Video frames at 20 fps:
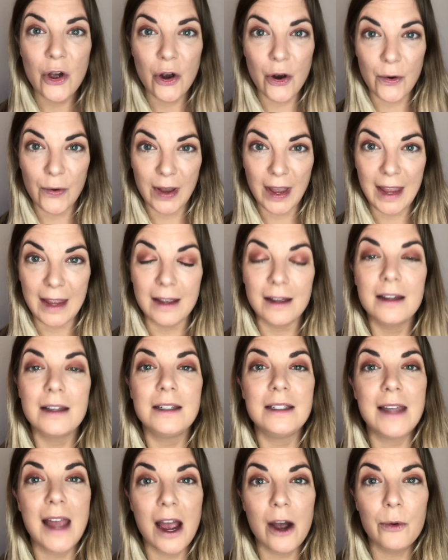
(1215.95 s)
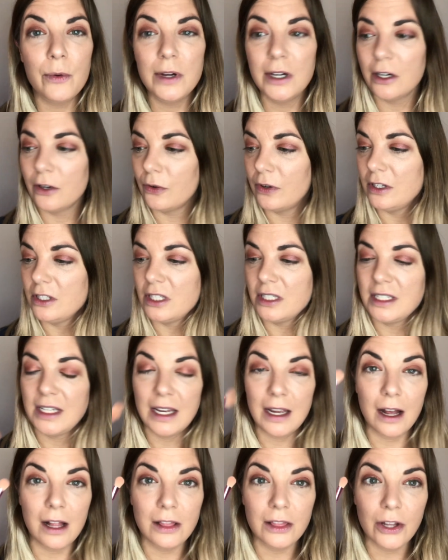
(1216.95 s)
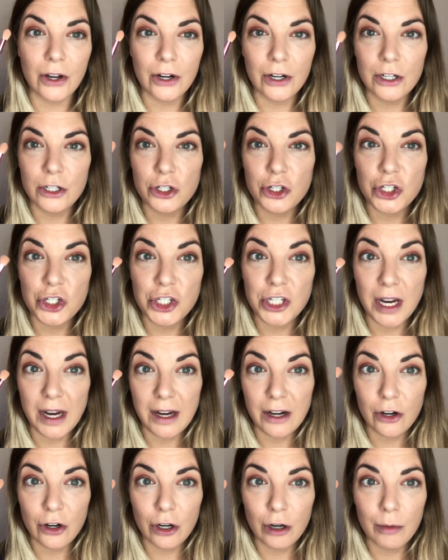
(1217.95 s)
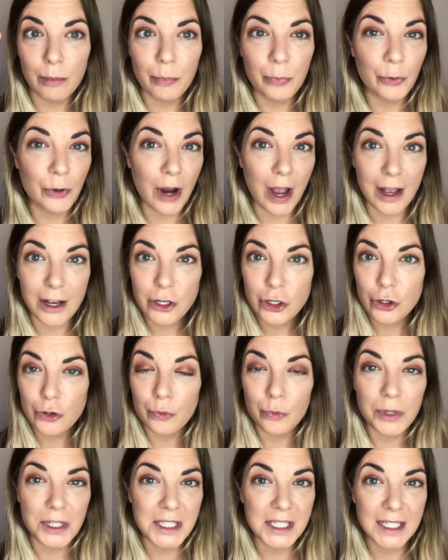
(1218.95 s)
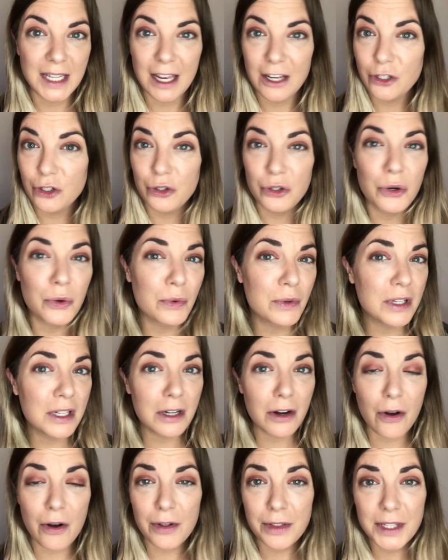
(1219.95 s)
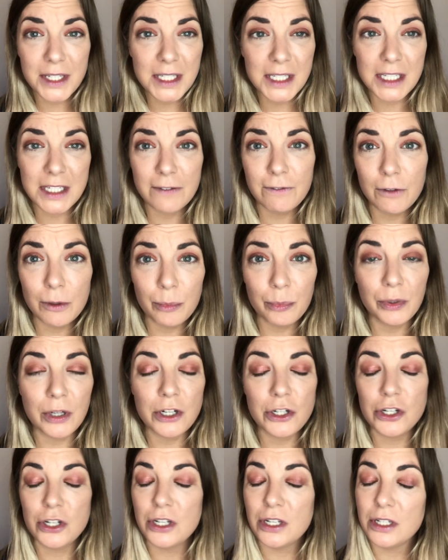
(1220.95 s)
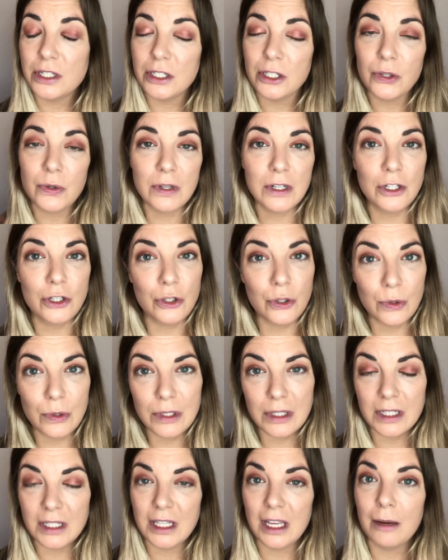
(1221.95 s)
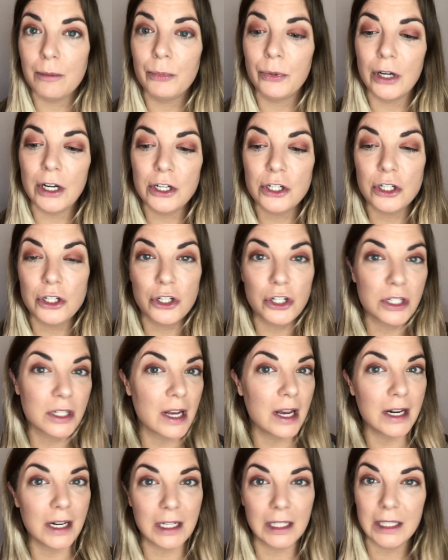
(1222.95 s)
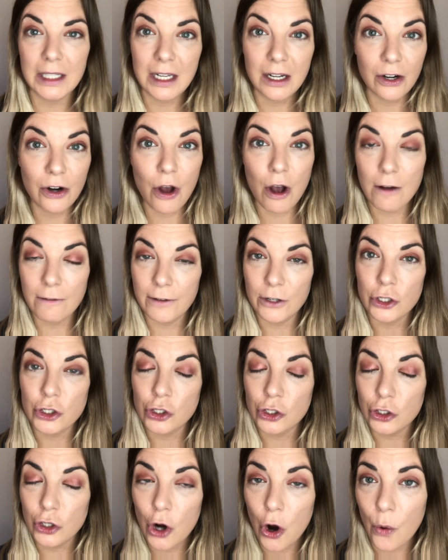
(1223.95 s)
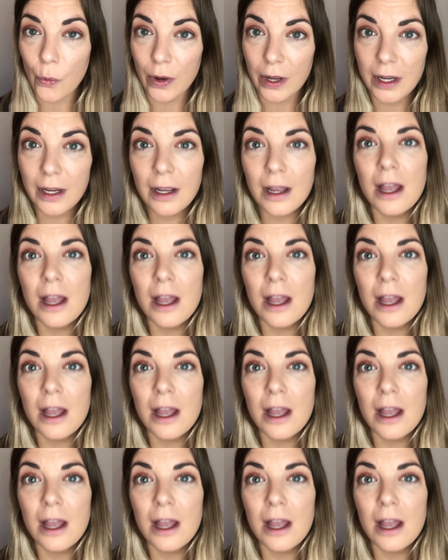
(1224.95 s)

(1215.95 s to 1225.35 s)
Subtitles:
Okay, now we're going to take a large shader brush. Once again, you don't need all these different brushes. You can use the same brush and just kind of clean it off as you're going.